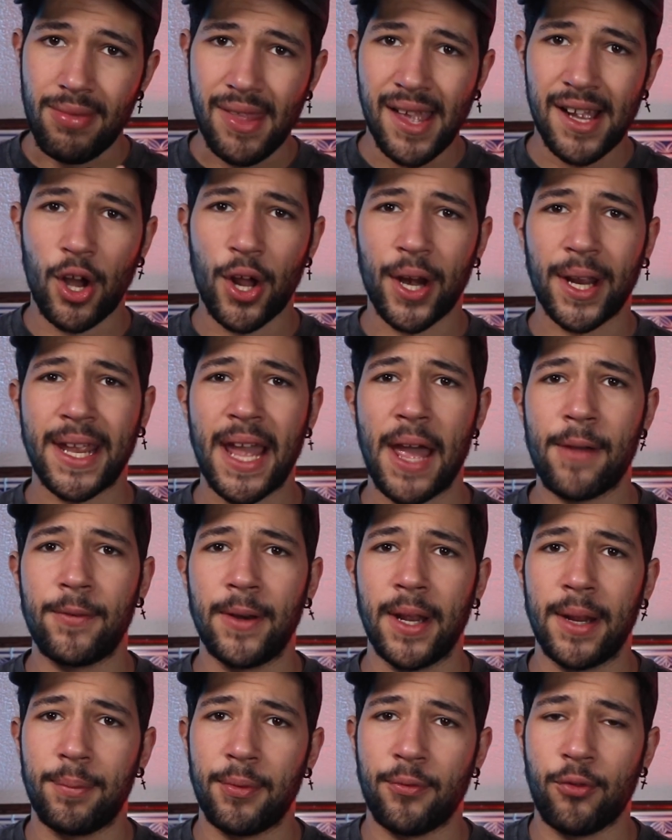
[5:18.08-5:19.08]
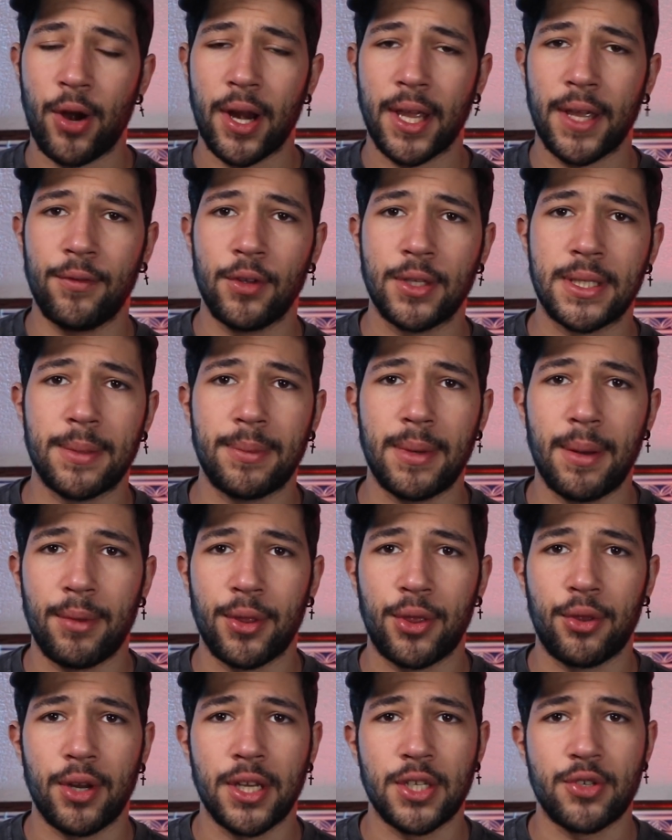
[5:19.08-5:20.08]
Got a caffeinate before I give you tip number
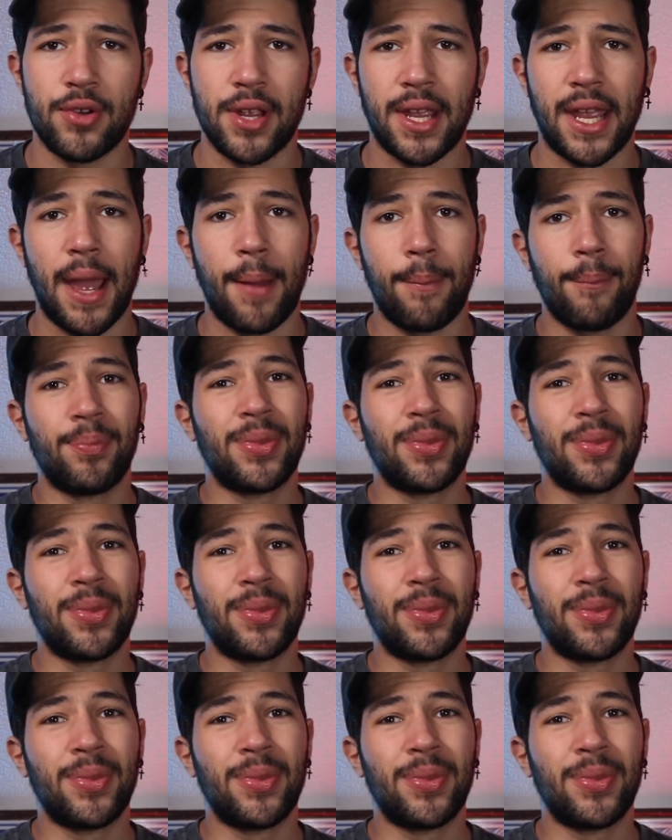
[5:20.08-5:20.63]
3's recap.